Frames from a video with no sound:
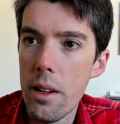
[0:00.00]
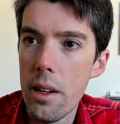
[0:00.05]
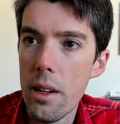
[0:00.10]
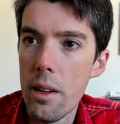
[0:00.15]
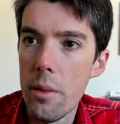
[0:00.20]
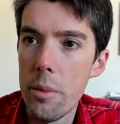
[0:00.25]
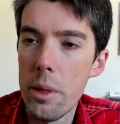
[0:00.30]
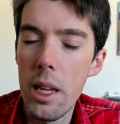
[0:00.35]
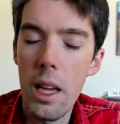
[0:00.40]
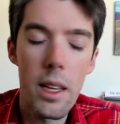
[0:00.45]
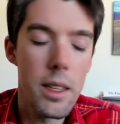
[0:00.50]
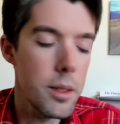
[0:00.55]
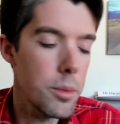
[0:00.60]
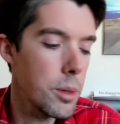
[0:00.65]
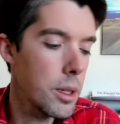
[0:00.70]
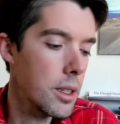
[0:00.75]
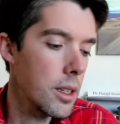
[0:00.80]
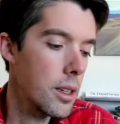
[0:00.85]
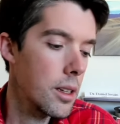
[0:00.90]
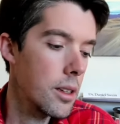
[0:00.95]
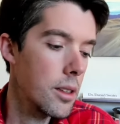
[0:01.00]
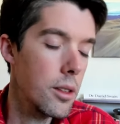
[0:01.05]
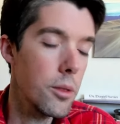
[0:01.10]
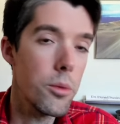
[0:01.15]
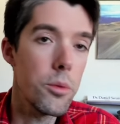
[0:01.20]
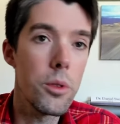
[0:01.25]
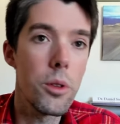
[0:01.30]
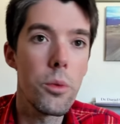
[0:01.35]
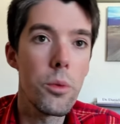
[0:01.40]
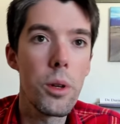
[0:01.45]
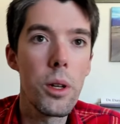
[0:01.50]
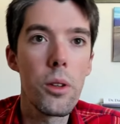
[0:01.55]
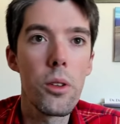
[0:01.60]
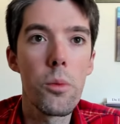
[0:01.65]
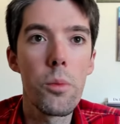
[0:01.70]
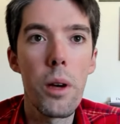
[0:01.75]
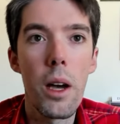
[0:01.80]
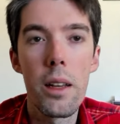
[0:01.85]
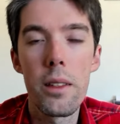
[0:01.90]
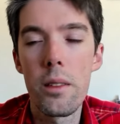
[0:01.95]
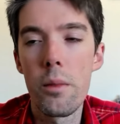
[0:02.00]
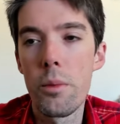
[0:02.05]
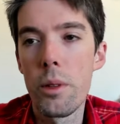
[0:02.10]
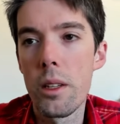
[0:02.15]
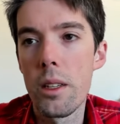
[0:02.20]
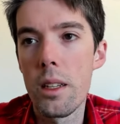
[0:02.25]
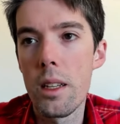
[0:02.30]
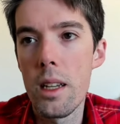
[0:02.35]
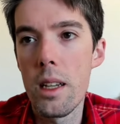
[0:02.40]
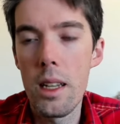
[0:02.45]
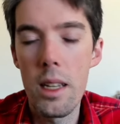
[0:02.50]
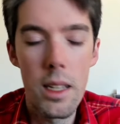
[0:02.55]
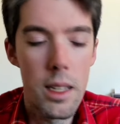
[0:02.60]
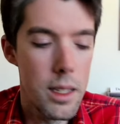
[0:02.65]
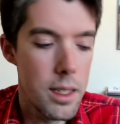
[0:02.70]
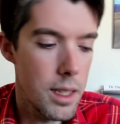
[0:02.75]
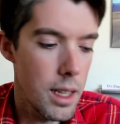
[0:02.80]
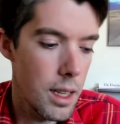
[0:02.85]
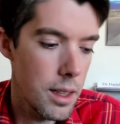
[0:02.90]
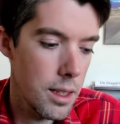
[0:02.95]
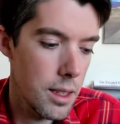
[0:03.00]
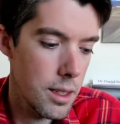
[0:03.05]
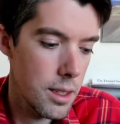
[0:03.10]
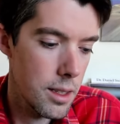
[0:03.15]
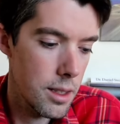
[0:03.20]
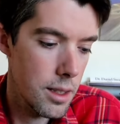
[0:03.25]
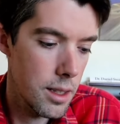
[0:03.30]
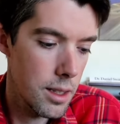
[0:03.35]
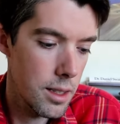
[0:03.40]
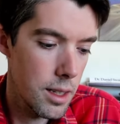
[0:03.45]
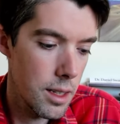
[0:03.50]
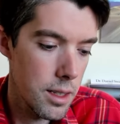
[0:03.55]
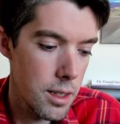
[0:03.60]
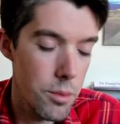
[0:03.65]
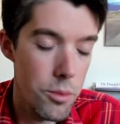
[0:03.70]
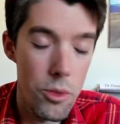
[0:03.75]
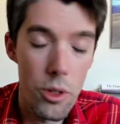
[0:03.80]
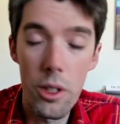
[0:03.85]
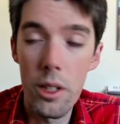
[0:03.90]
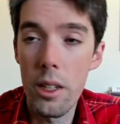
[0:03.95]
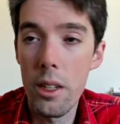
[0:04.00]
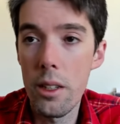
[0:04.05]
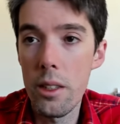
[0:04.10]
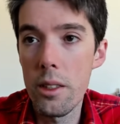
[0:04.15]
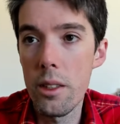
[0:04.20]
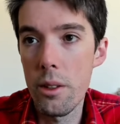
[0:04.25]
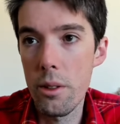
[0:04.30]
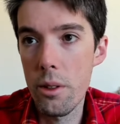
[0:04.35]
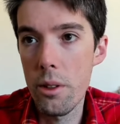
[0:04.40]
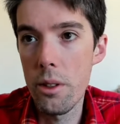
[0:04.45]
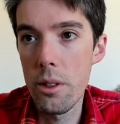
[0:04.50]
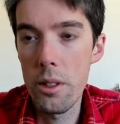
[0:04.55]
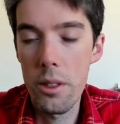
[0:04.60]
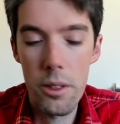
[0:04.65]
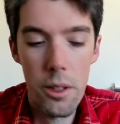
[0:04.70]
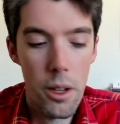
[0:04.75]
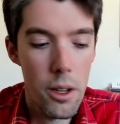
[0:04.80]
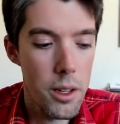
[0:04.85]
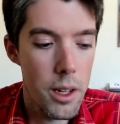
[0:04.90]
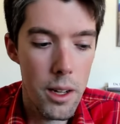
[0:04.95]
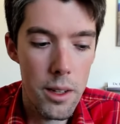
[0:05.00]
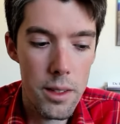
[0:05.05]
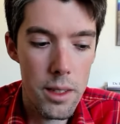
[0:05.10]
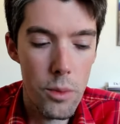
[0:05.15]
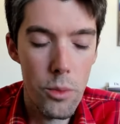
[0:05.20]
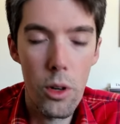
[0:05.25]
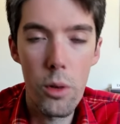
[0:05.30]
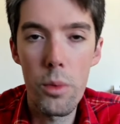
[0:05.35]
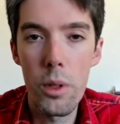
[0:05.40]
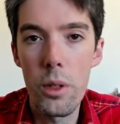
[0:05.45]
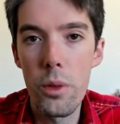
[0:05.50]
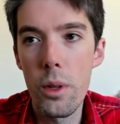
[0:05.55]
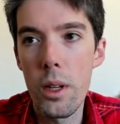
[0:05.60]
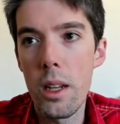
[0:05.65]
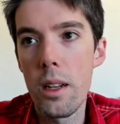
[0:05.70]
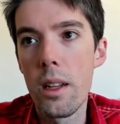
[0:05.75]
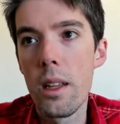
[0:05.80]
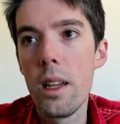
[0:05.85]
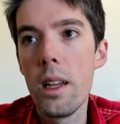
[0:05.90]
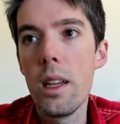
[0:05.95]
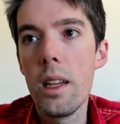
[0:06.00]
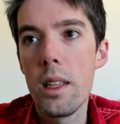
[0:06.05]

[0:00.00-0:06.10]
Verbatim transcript: Uh, but yes, but the, the, the real possibility is that this the system really still could stall out somewhere between